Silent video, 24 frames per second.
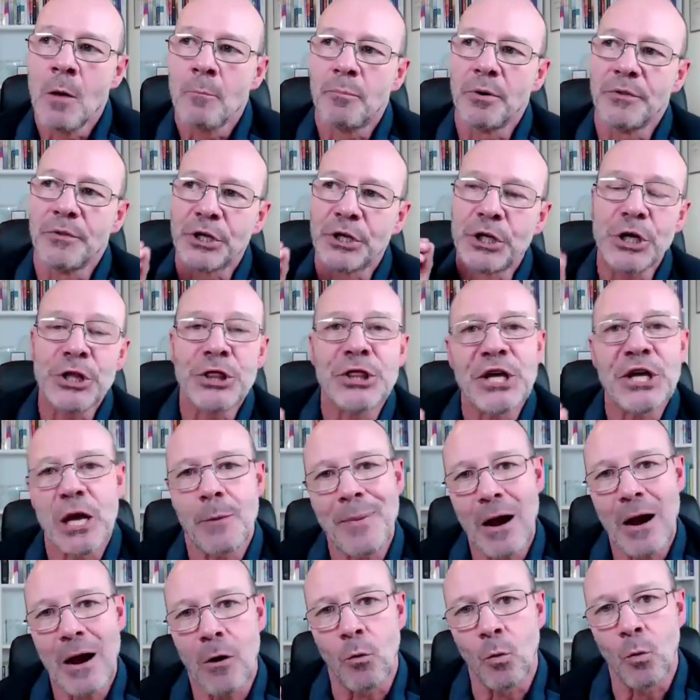But the good thing
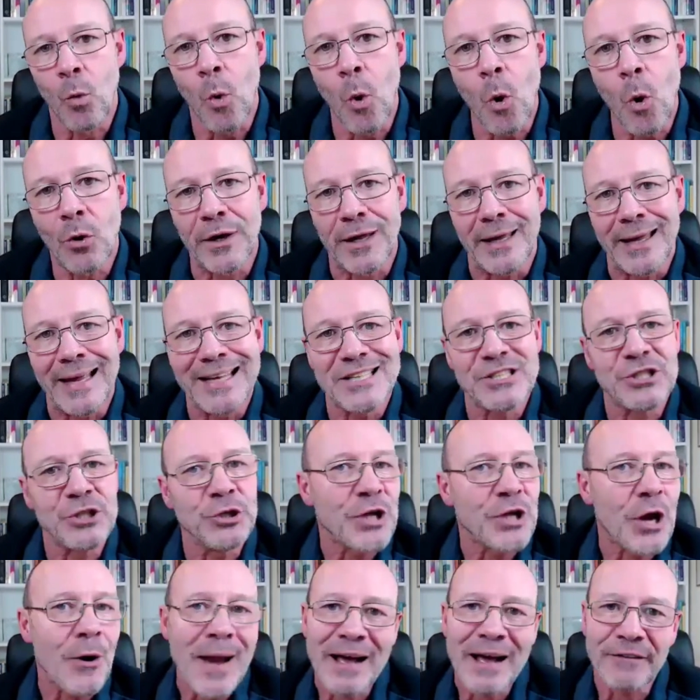about walking is you
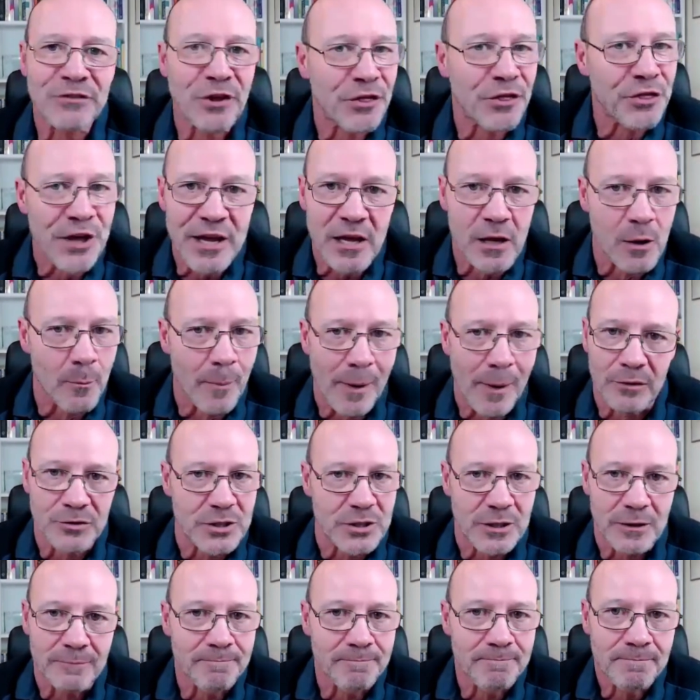don't have to think about
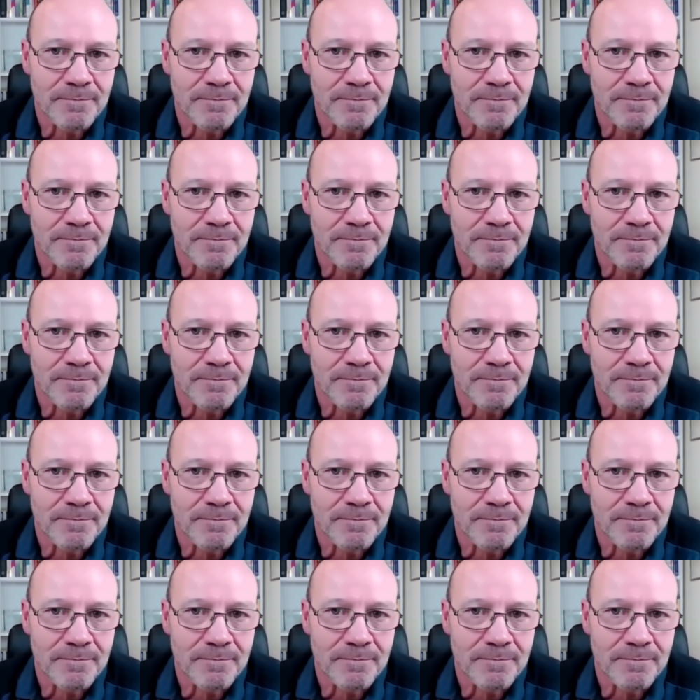it.